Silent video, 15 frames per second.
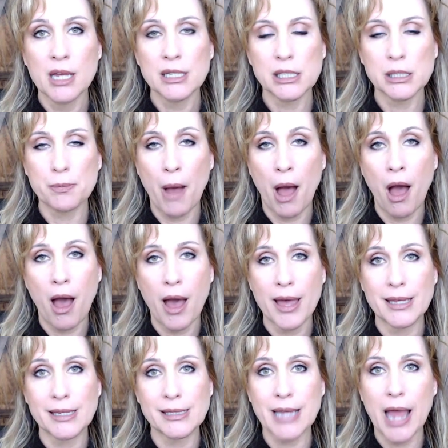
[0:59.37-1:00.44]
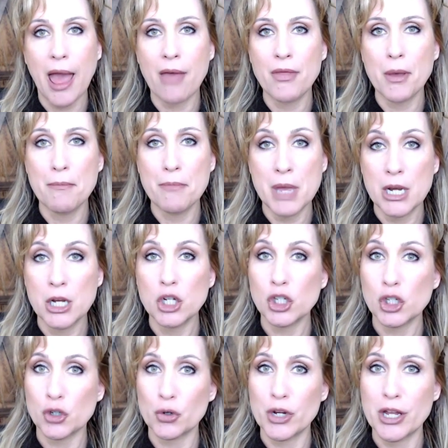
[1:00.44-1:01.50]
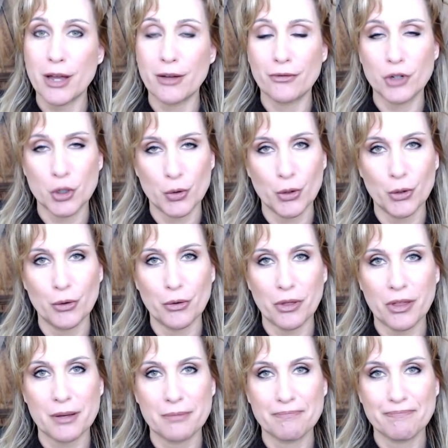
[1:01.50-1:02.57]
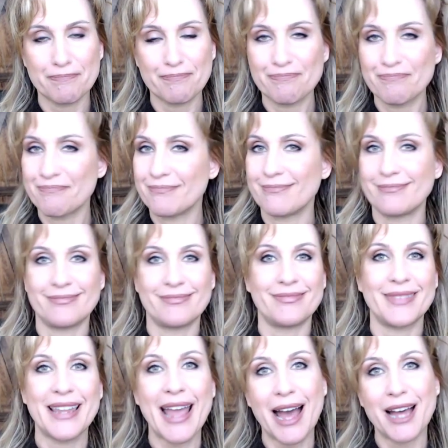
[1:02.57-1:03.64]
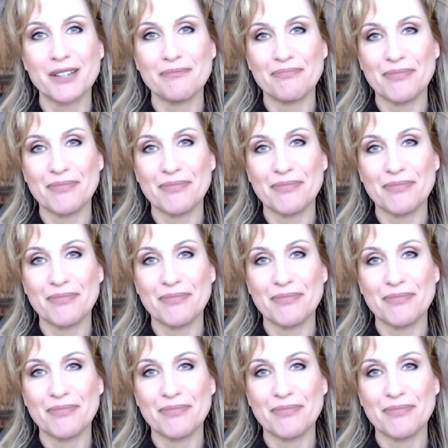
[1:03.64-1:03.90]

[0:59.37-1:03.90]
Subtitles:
spies, and the Ministry of Truth." Yeah,